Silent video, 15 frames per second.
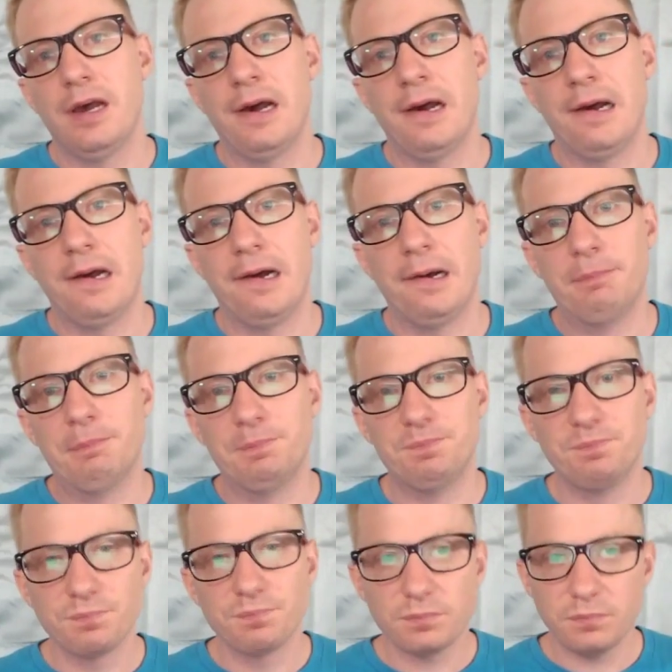
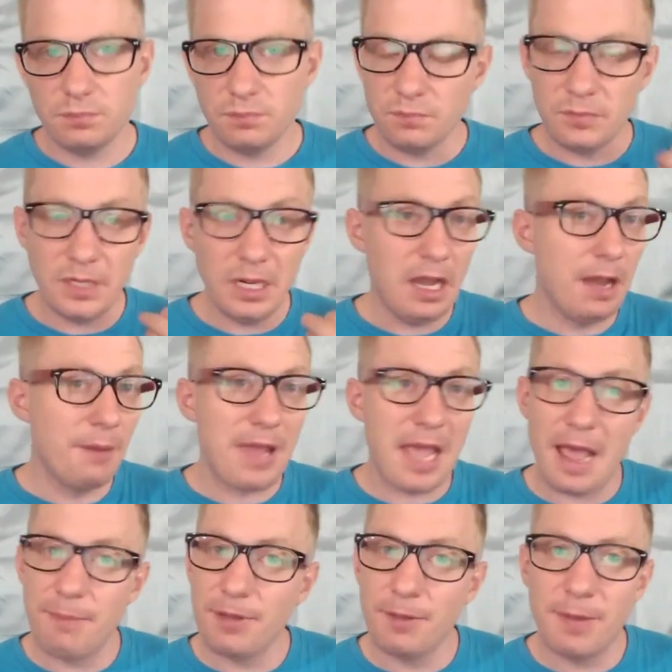I'm
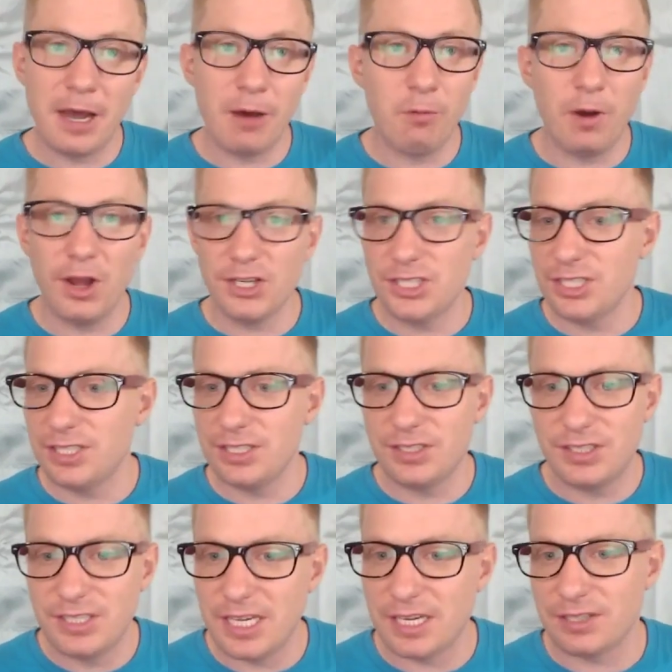happy about Washington
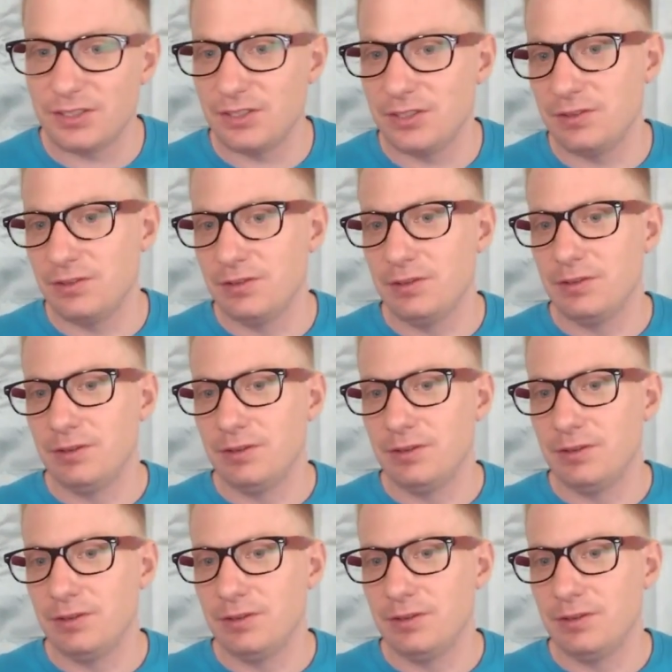6th.